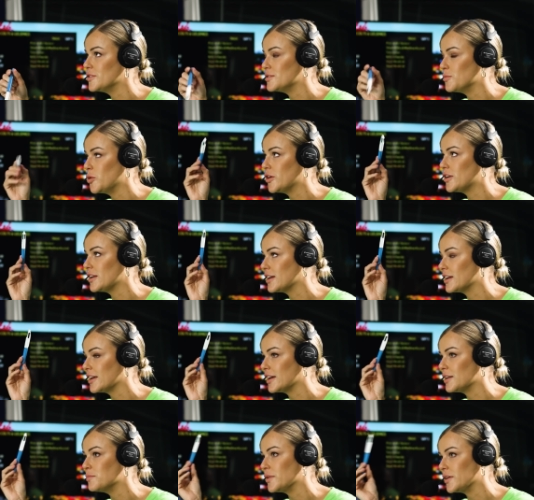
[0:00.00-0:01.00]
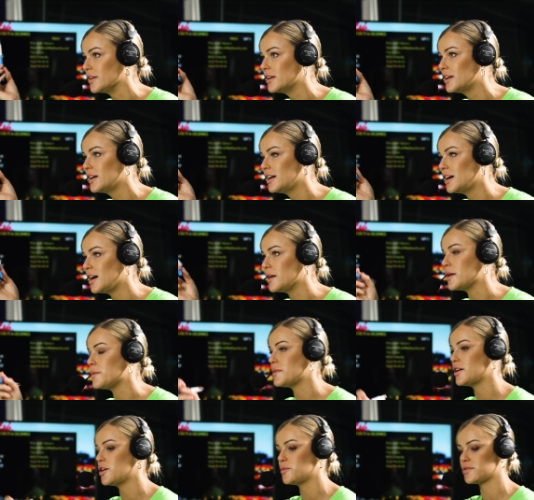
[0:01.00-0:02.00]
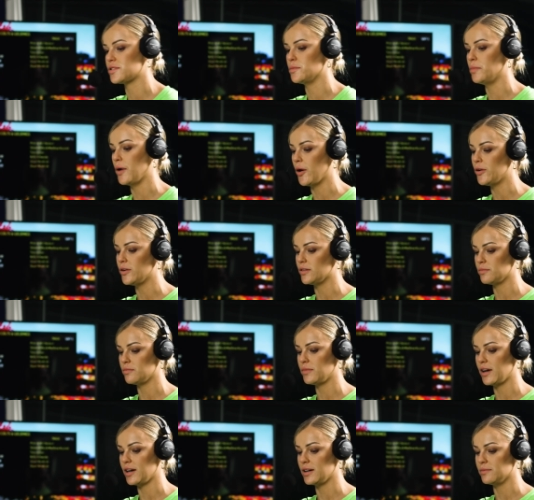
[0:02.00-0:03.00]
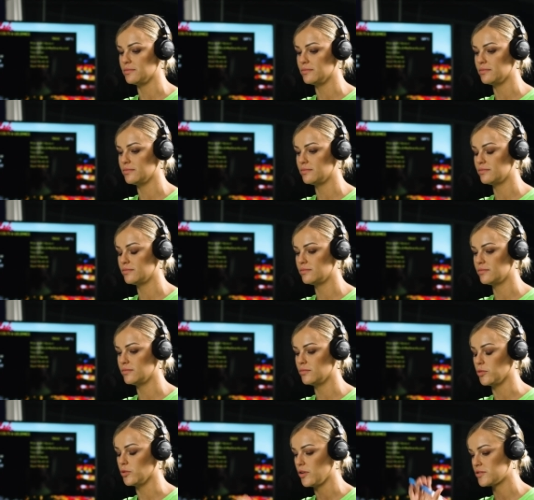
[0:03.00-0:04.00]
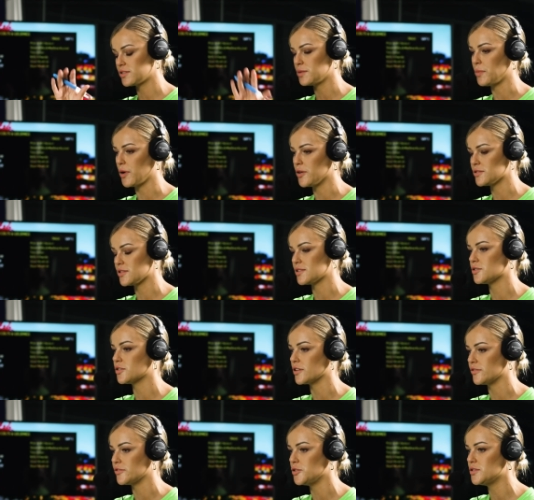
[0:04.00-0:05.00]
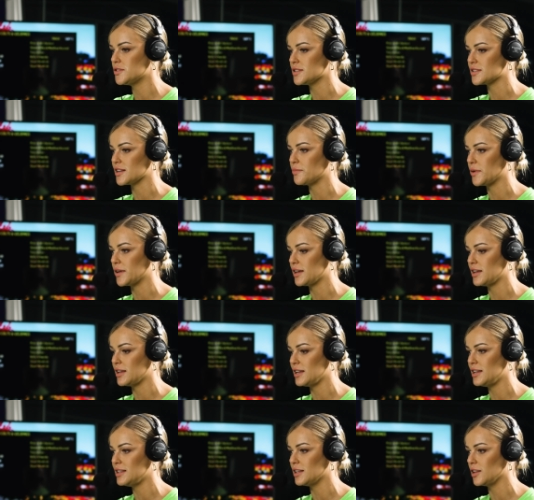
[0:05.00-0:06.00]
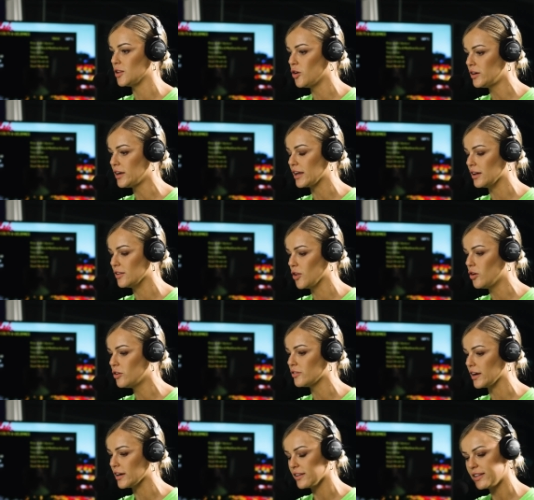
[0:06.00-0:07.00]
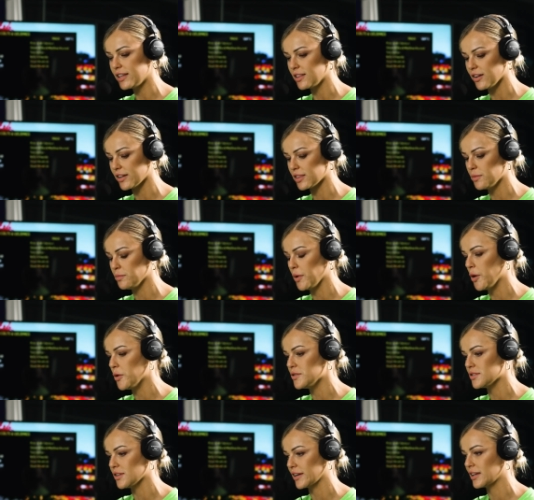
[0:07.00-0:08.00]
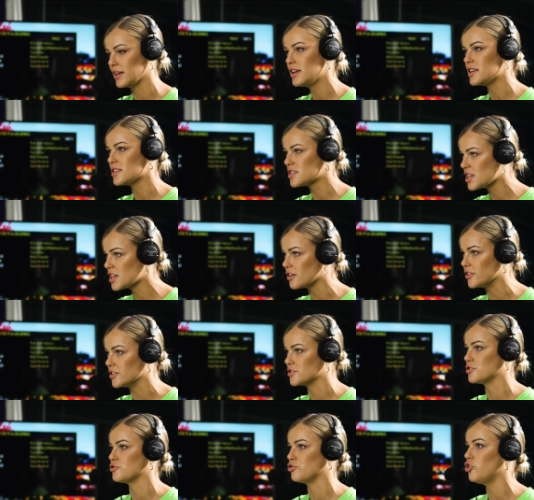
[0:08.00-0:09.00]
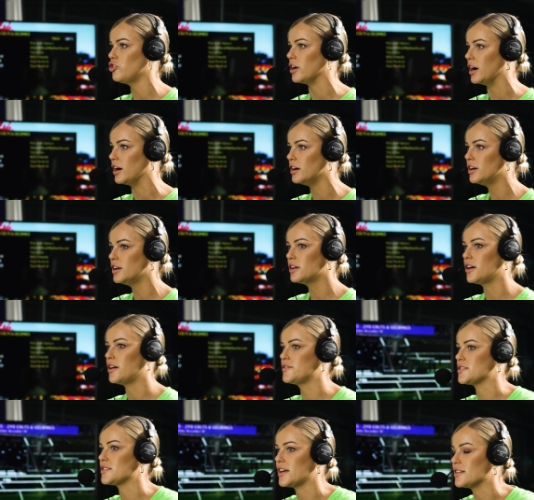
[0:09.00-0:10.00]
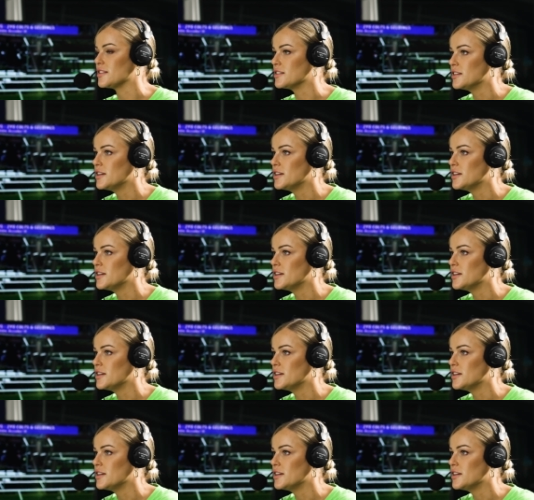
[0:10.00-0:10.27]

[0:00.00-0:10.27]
the wording again, but it helps the bone. Well, obviously bones are still got to fuse and stuff, but in the long run, I think like the bones like thicker and stronger. I've just had a